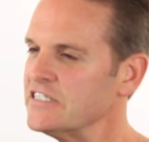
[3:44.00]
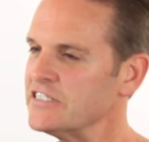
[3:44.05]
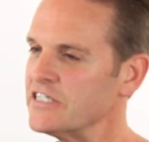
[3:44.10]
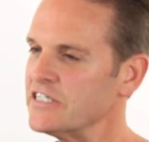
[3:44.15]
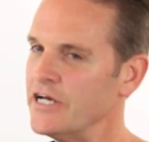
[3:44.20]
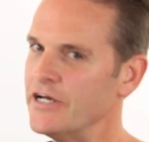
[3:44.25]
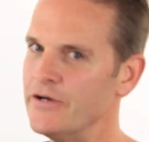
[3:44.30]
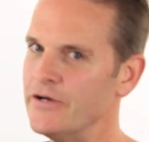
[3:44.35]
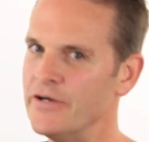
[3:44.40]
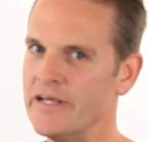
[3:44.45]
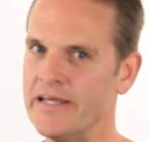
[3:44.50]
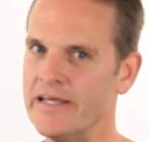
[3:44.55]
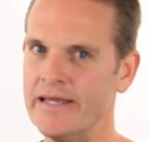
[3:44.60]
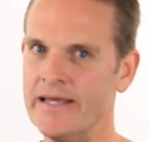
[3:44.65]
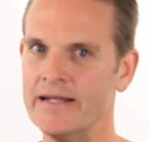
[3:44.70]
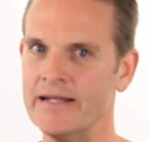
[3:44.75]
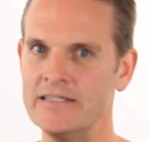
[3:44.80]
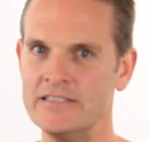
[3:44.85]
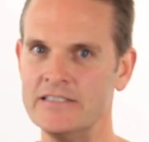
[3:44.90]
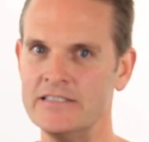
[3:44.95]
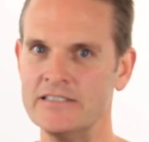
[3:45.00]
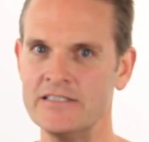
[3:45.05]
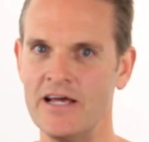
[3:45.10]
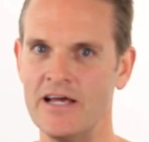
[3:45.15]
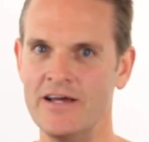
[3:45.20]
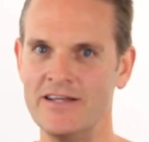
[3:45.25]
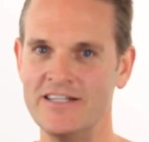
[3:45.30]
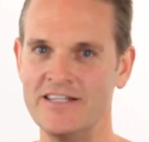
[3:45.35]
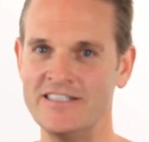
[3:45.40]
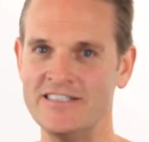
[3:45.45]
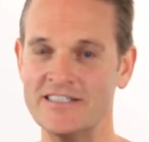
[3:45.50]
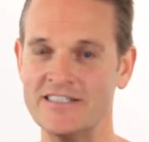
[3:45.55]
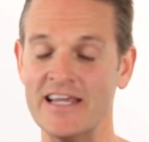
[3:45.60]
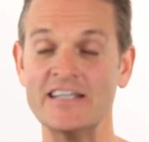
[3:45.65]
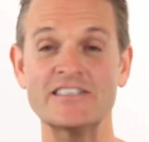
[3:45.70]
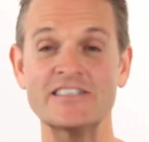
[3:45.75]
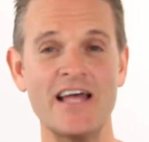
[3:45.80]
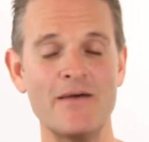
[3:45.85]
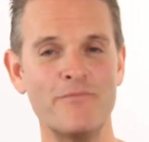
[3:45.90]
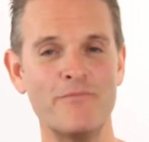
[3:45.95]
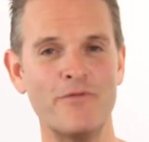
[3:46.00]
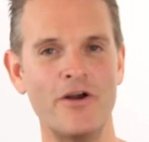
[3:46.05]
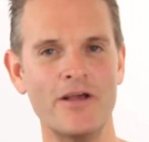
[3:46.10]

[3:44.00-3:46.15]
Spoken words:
So again, this Kickstart